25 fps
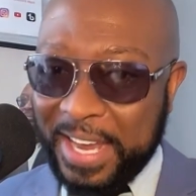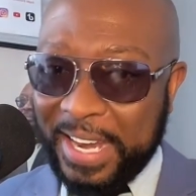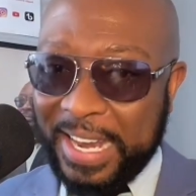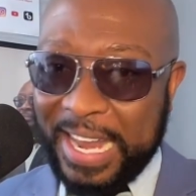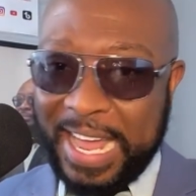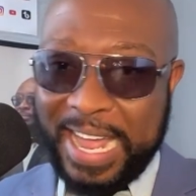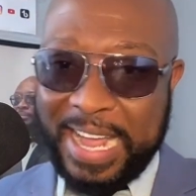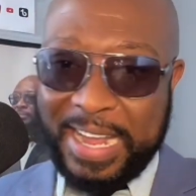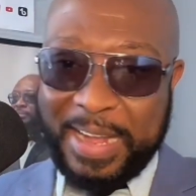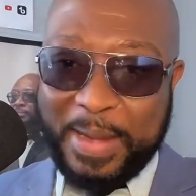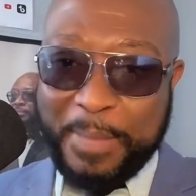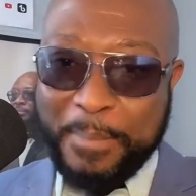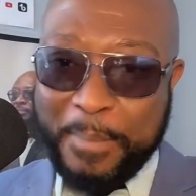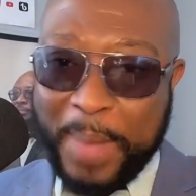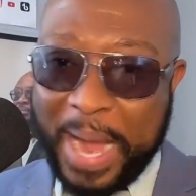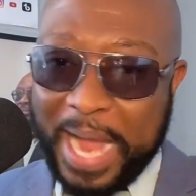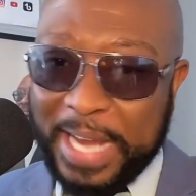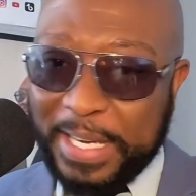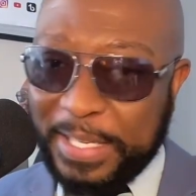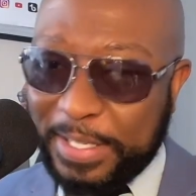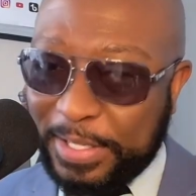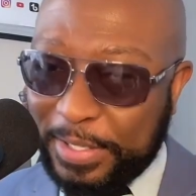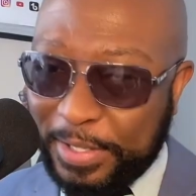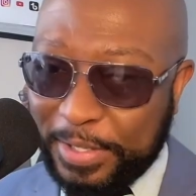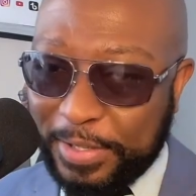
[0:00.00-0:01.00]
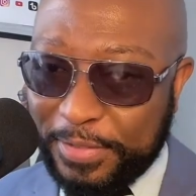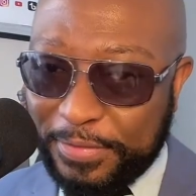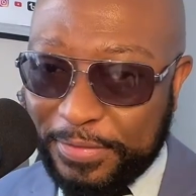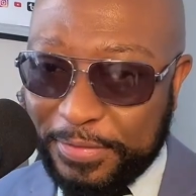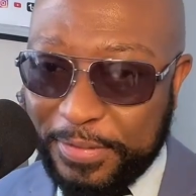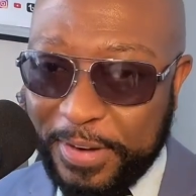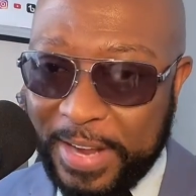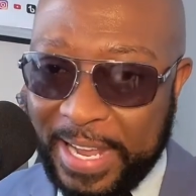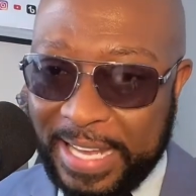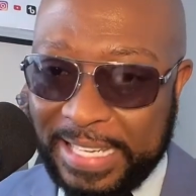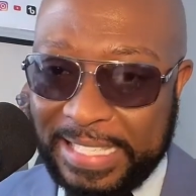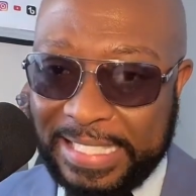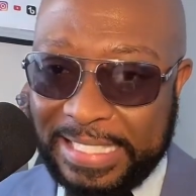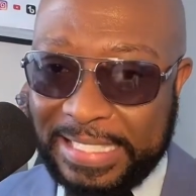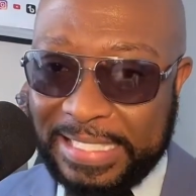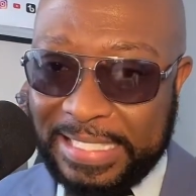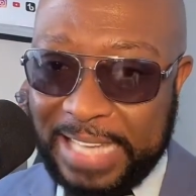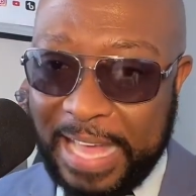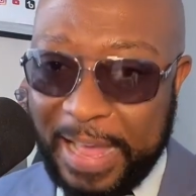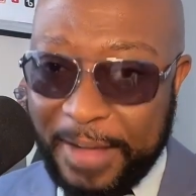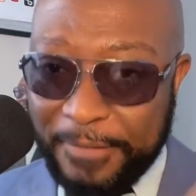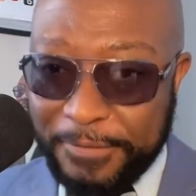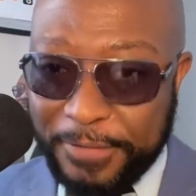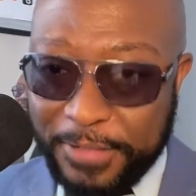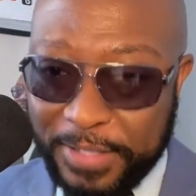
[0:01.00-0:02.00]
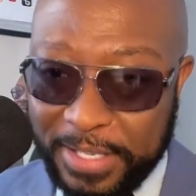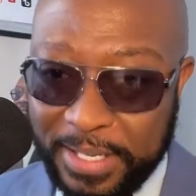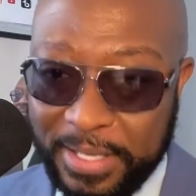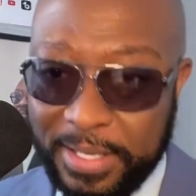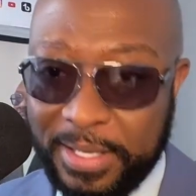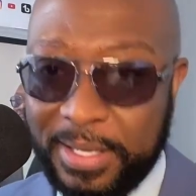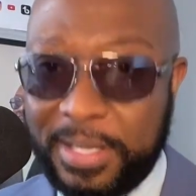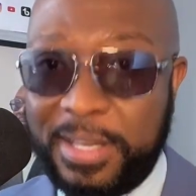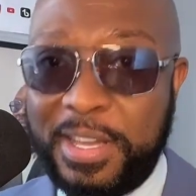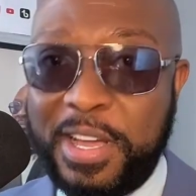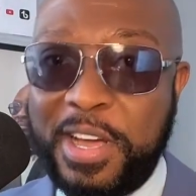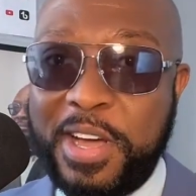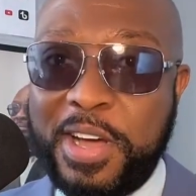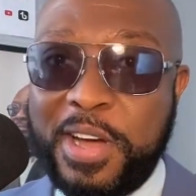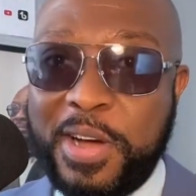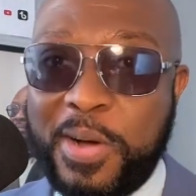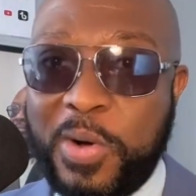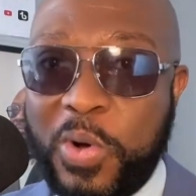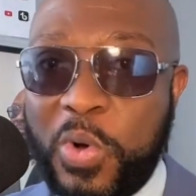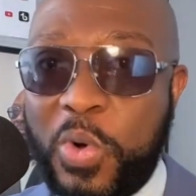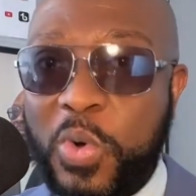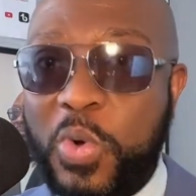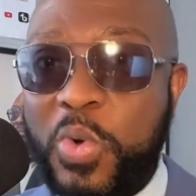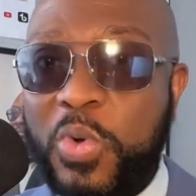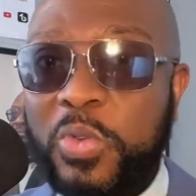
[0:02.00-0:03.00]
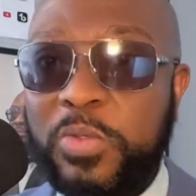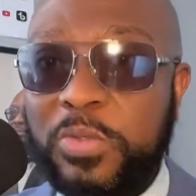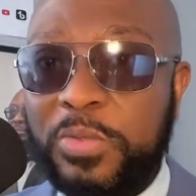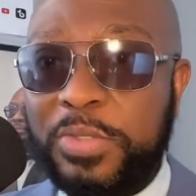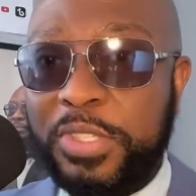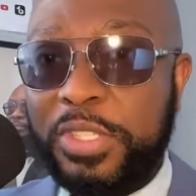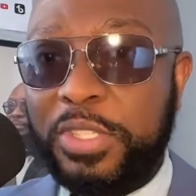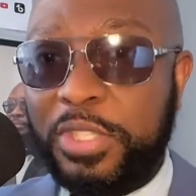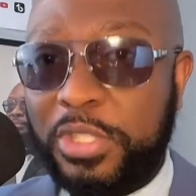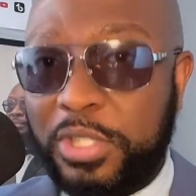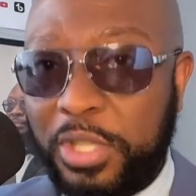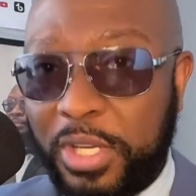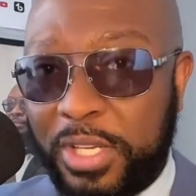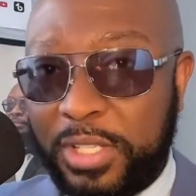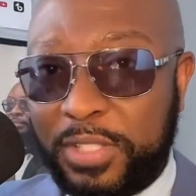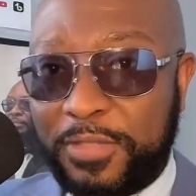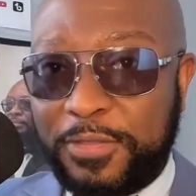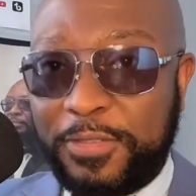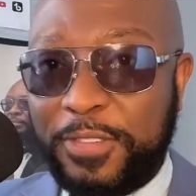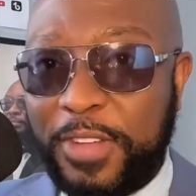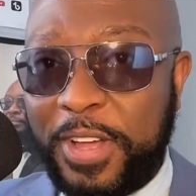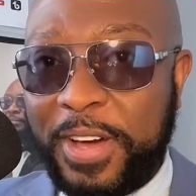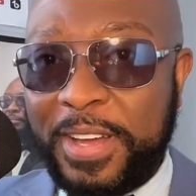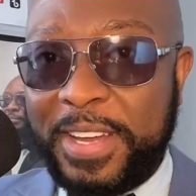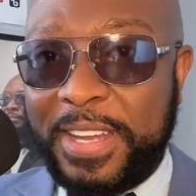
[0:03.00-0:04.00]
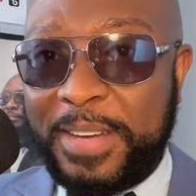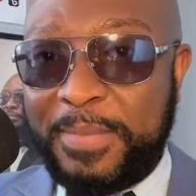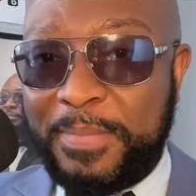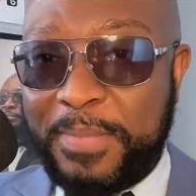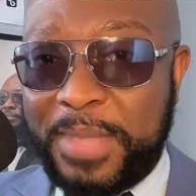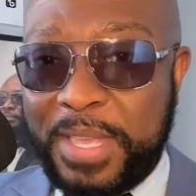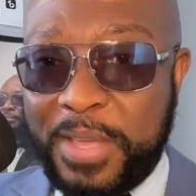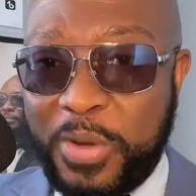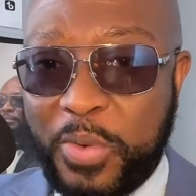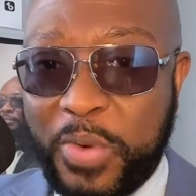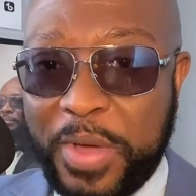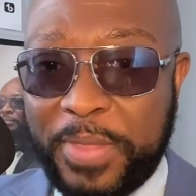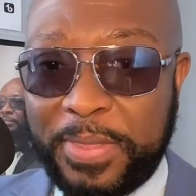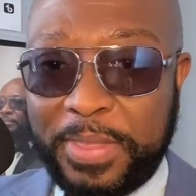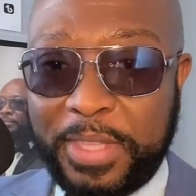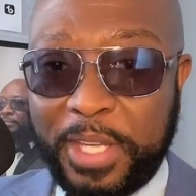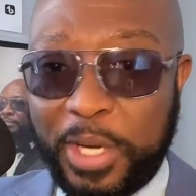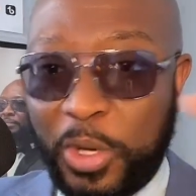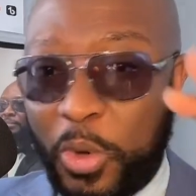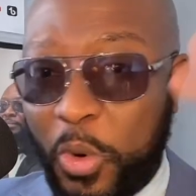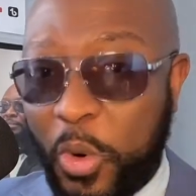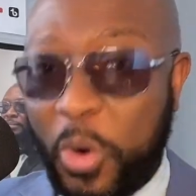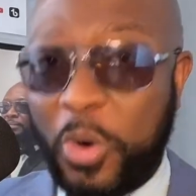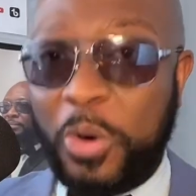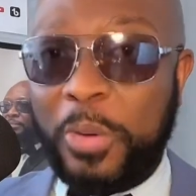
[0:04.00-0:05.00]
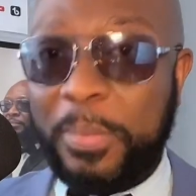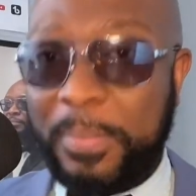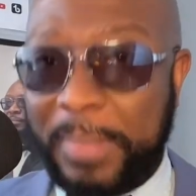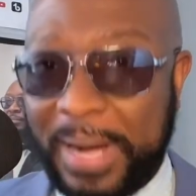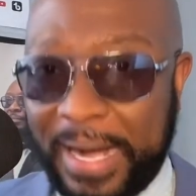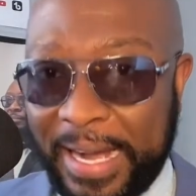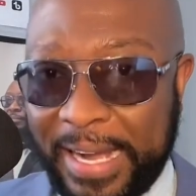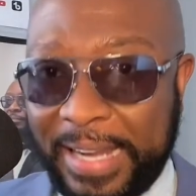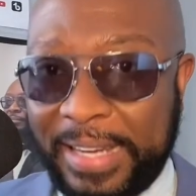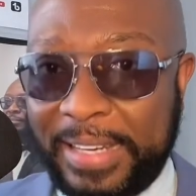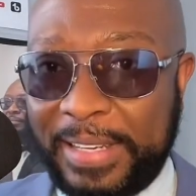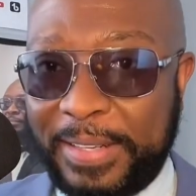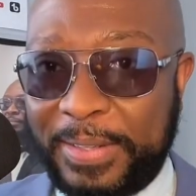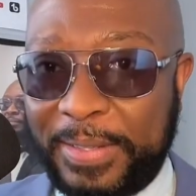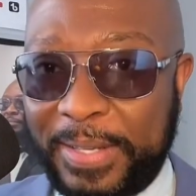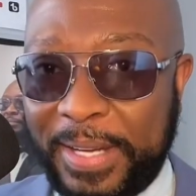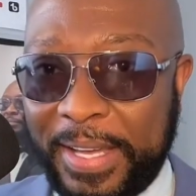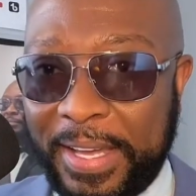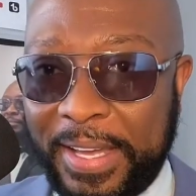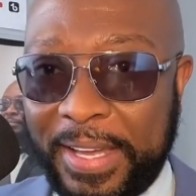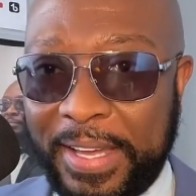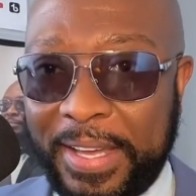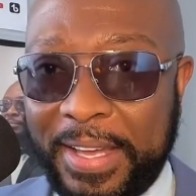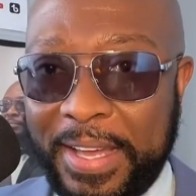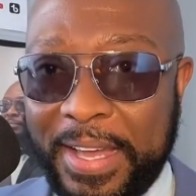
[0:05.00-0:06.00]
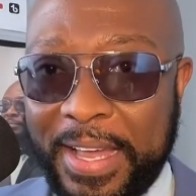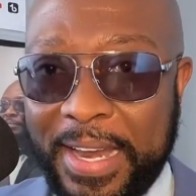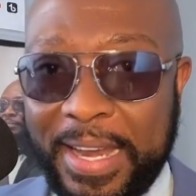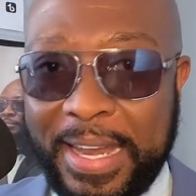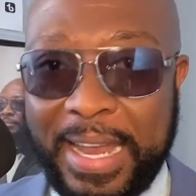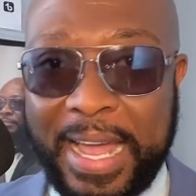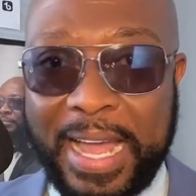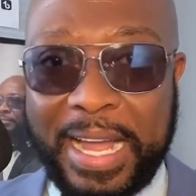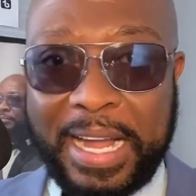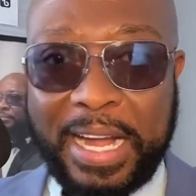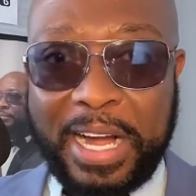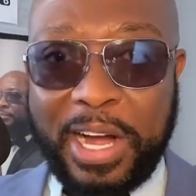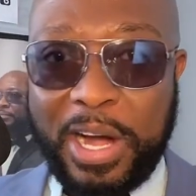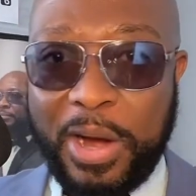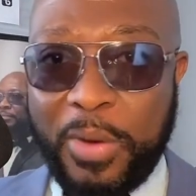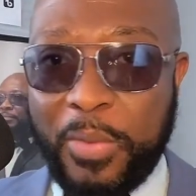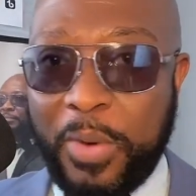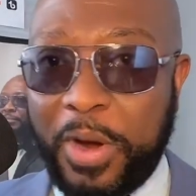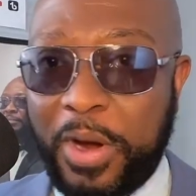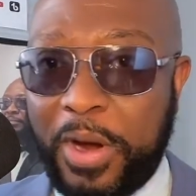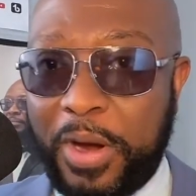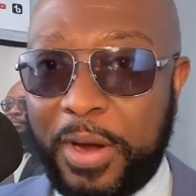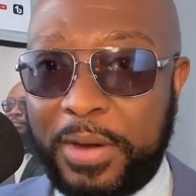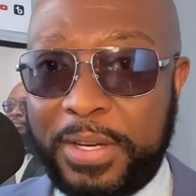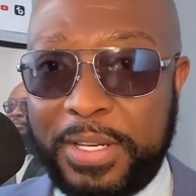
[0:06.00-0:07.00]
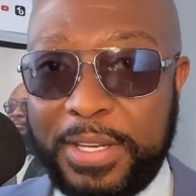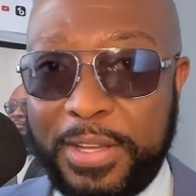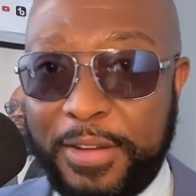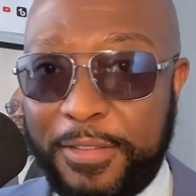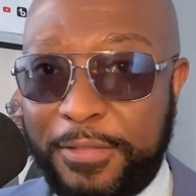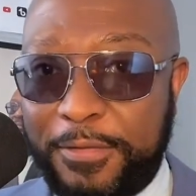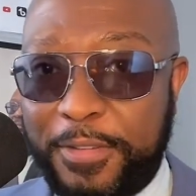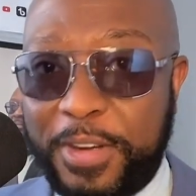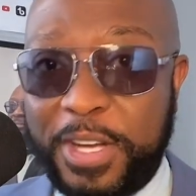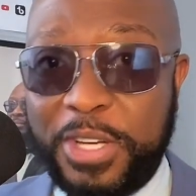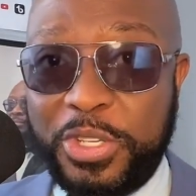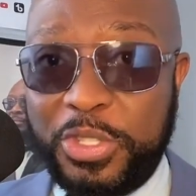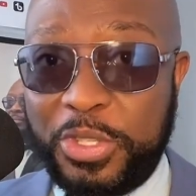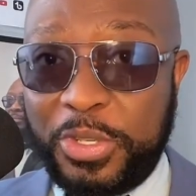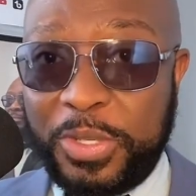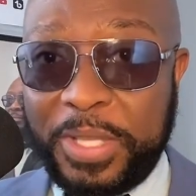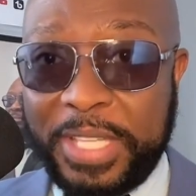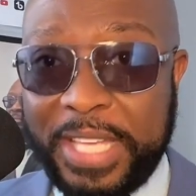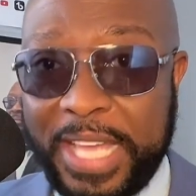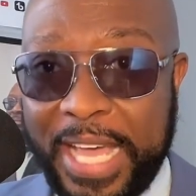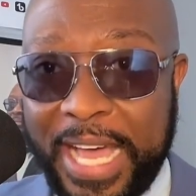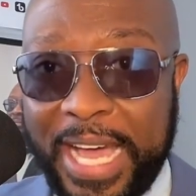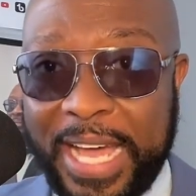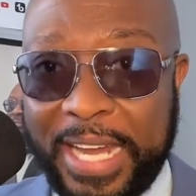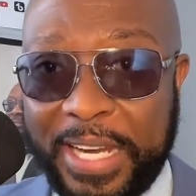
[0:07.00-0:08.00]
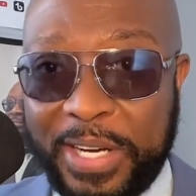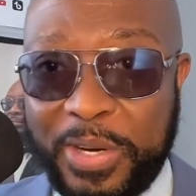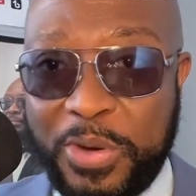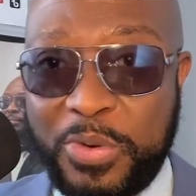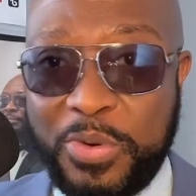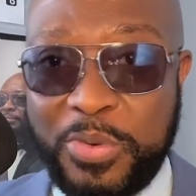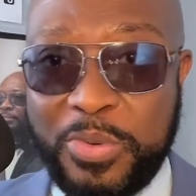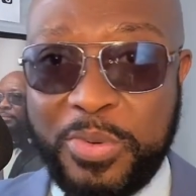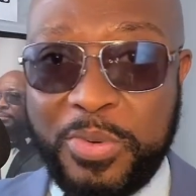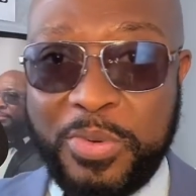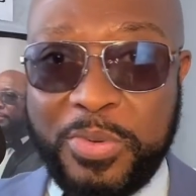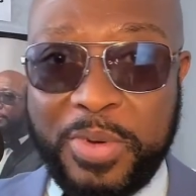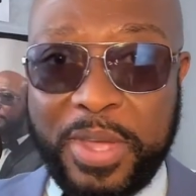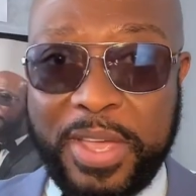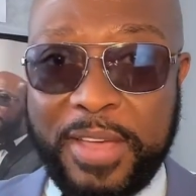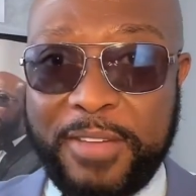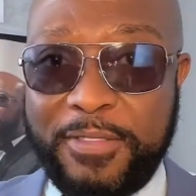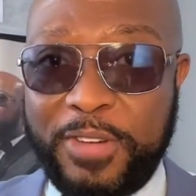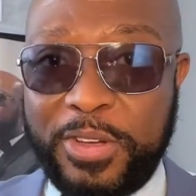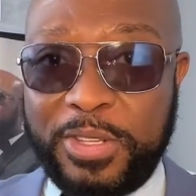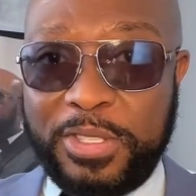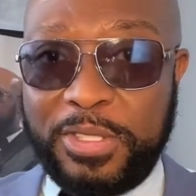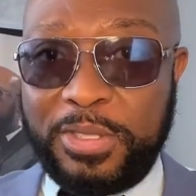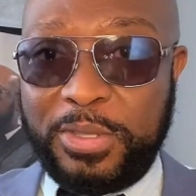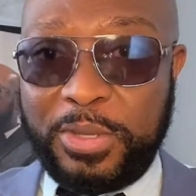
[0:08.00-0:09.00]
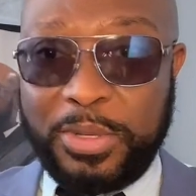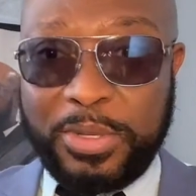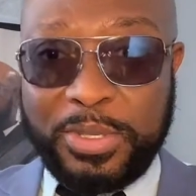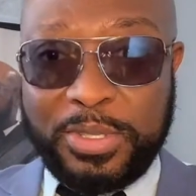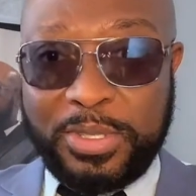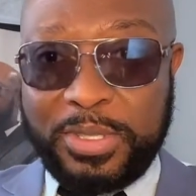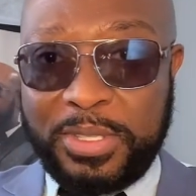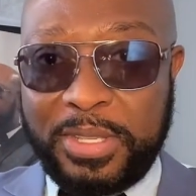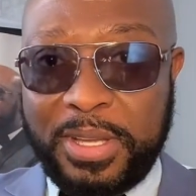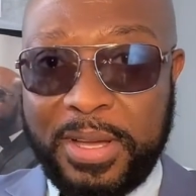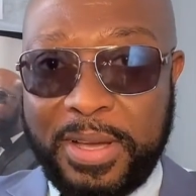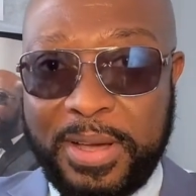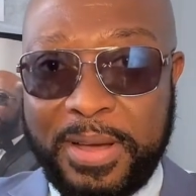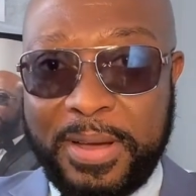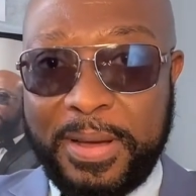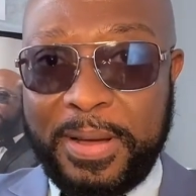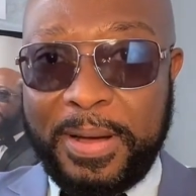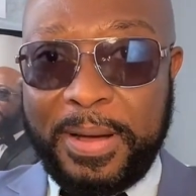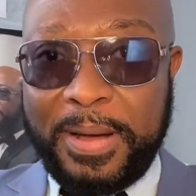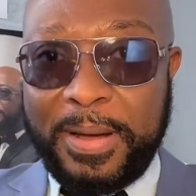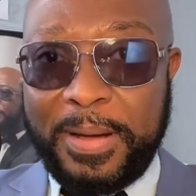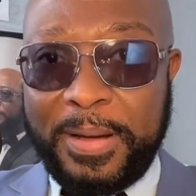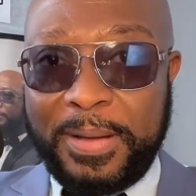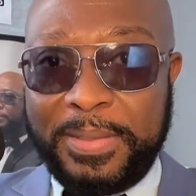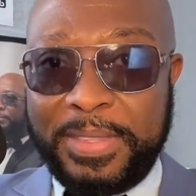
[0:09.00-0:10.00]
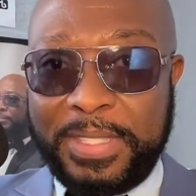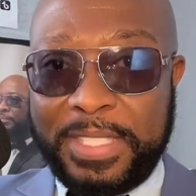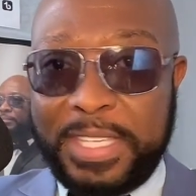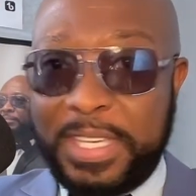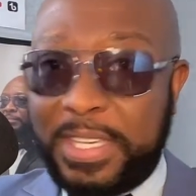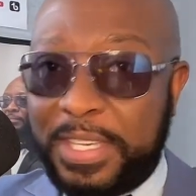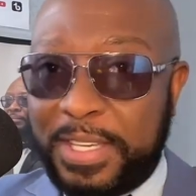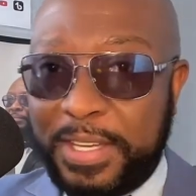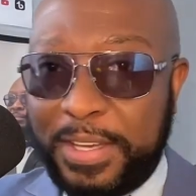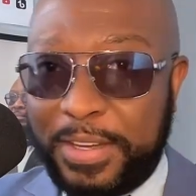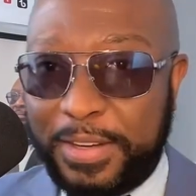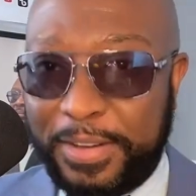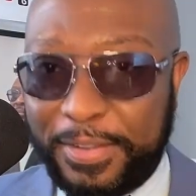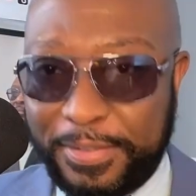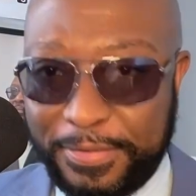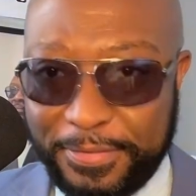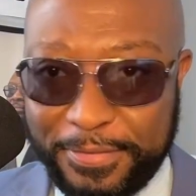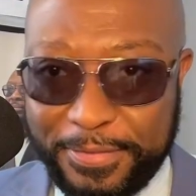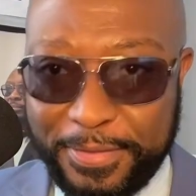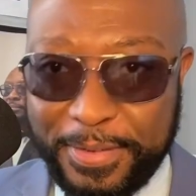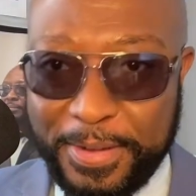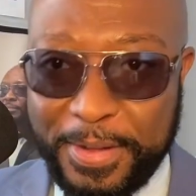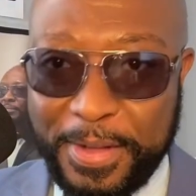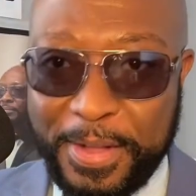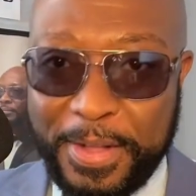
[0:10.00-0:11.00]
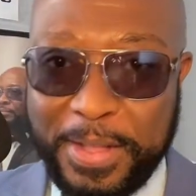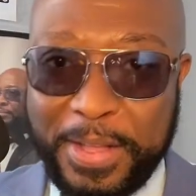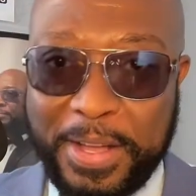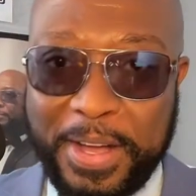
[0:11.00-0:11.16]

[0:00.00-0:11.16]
Like my dear friend Stephanie, who just flooded me with the gold mine. Okay, like our dear friend Juliet, who gave us those tea gift.